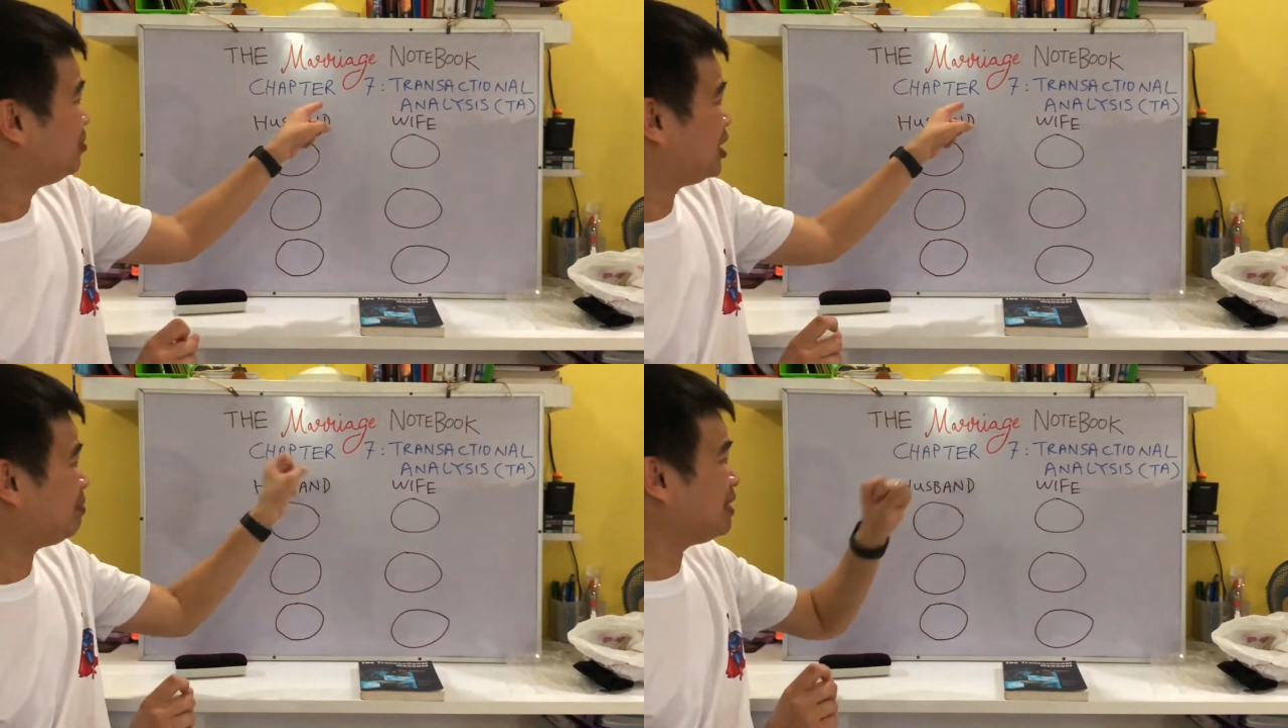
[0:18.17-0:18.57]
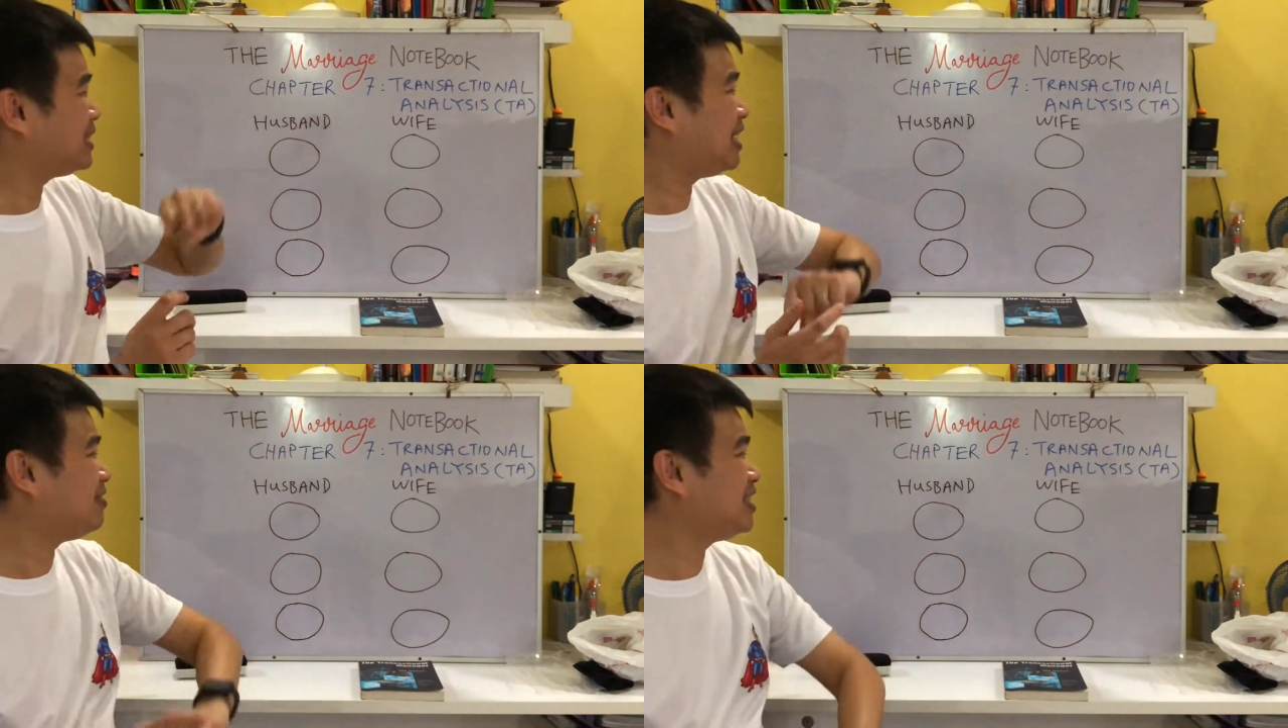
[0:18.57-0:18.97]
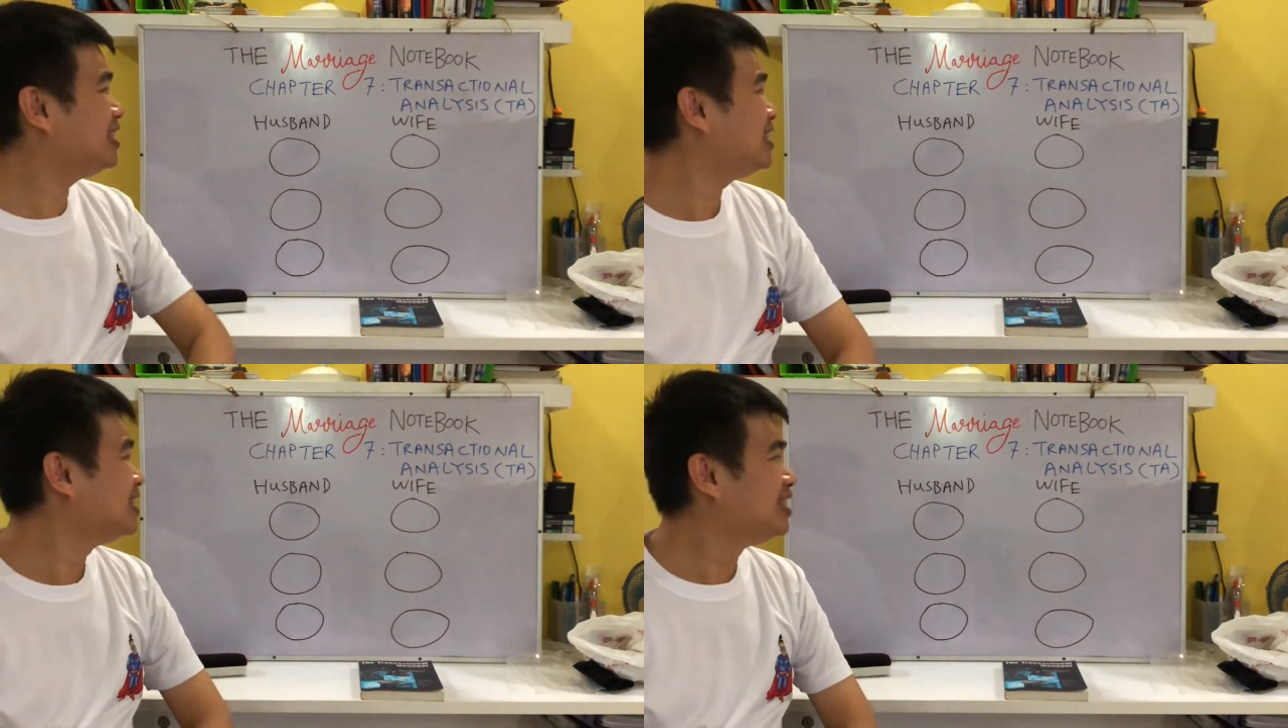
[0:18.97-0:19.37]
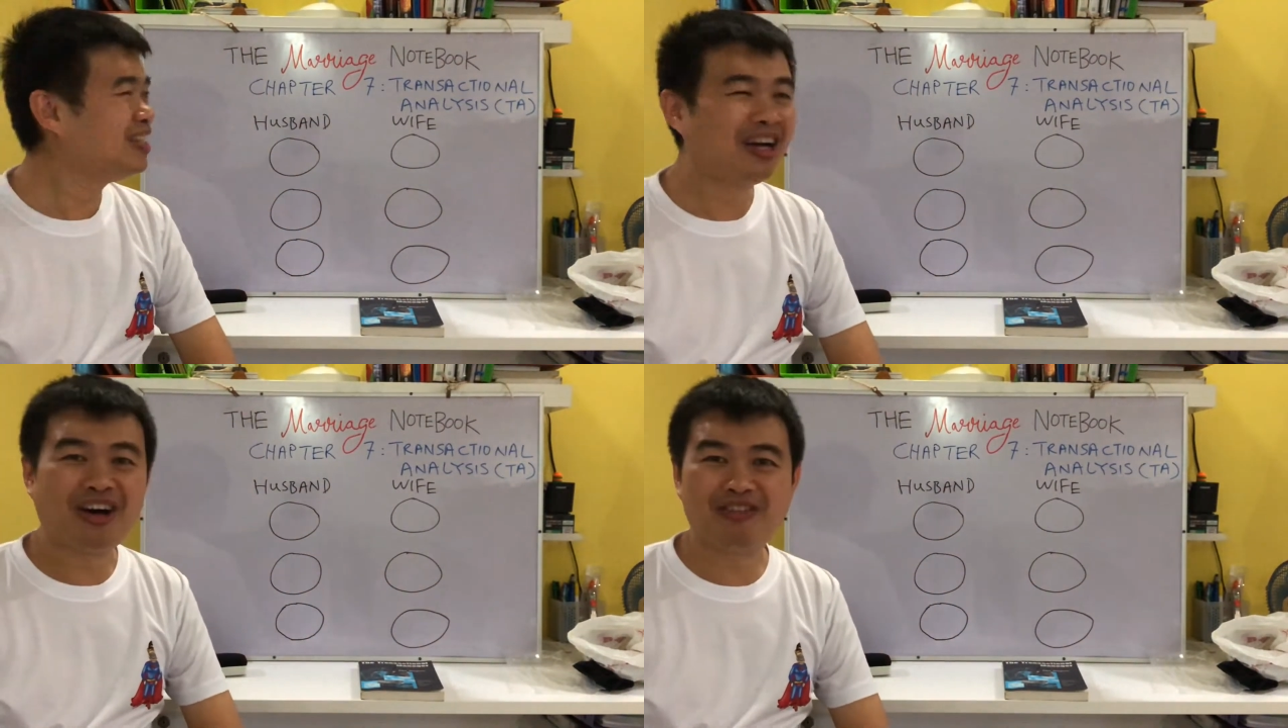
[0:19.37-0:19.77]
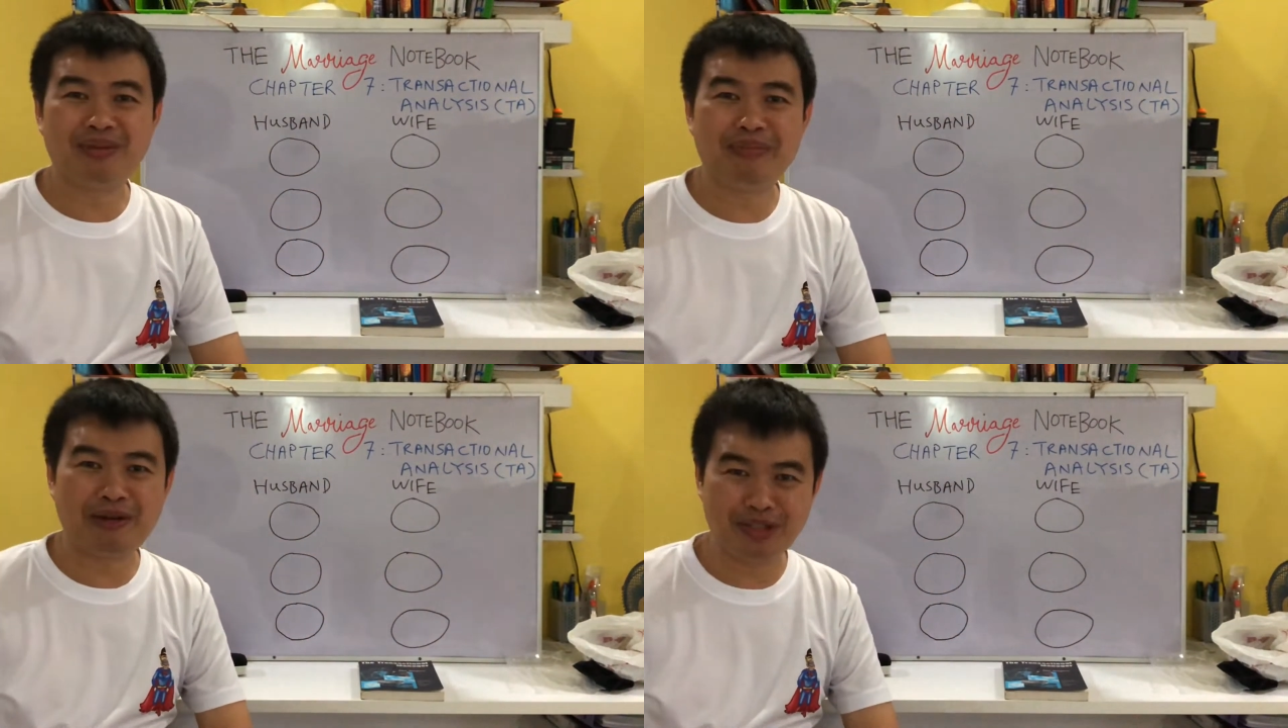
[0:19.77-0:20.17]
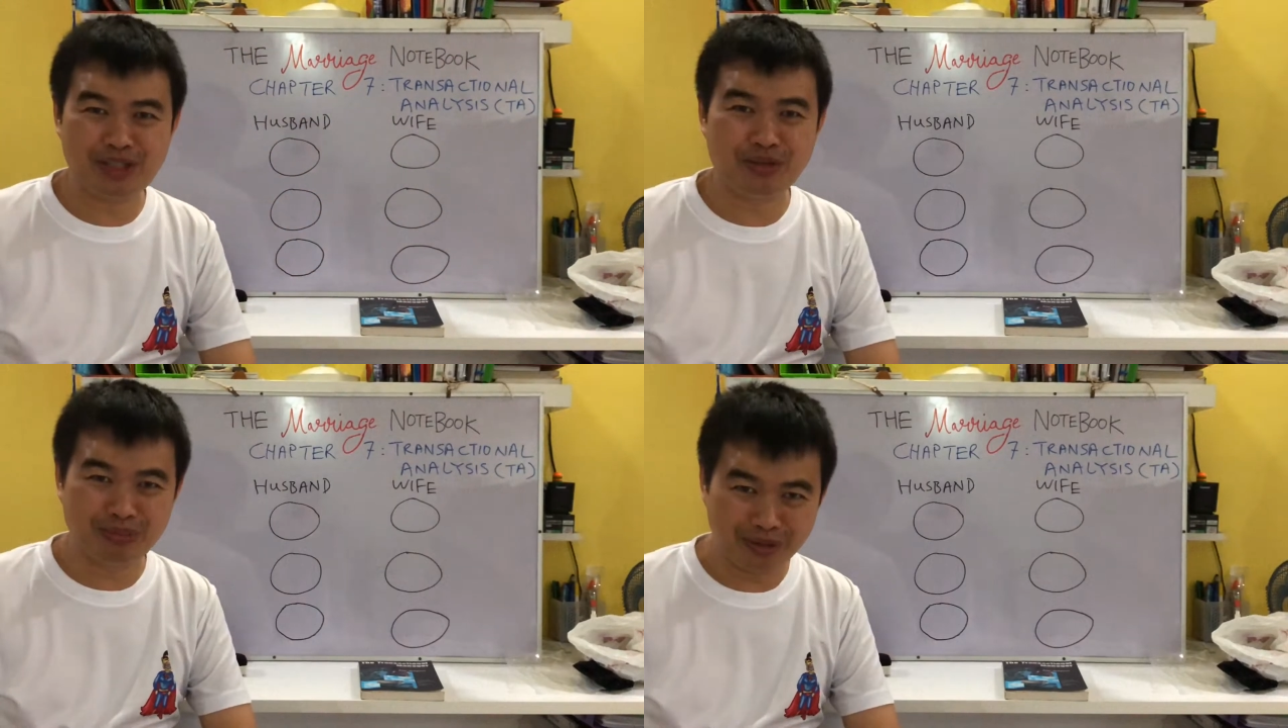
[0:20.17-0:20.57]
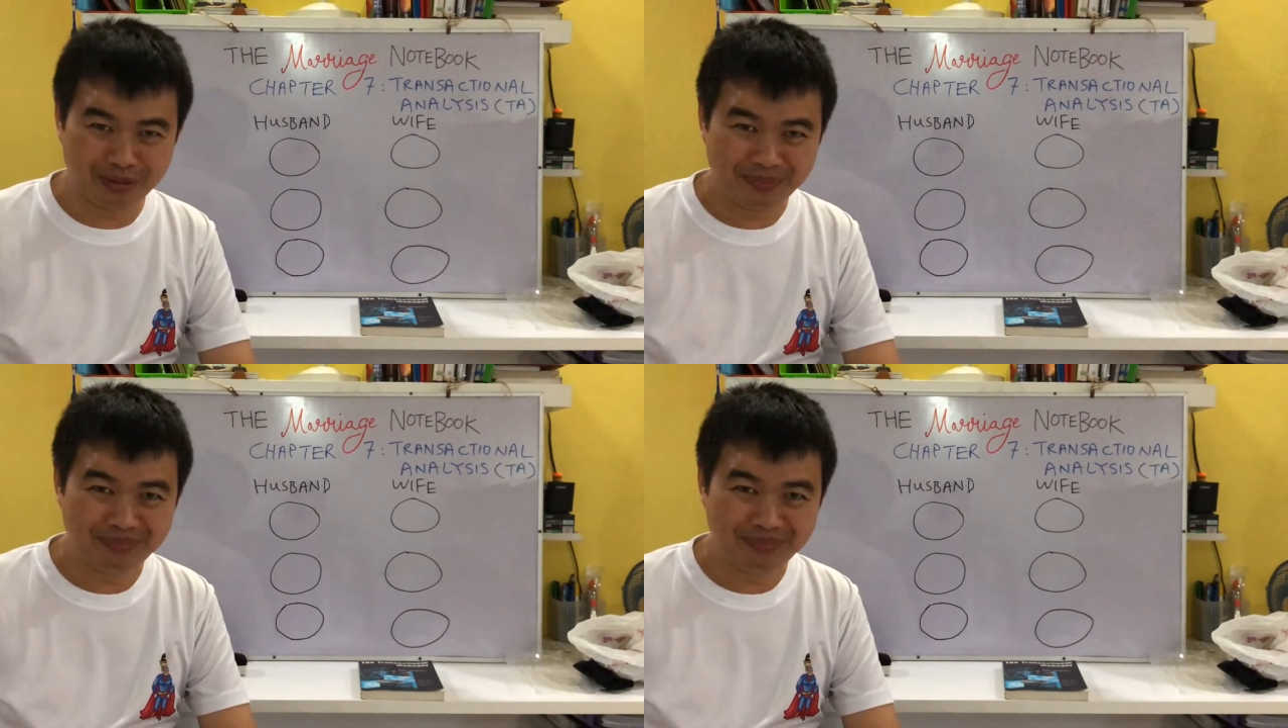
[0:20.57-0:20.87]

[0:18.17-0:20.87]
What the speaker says: Chapter 7 of the Marriage Notebook.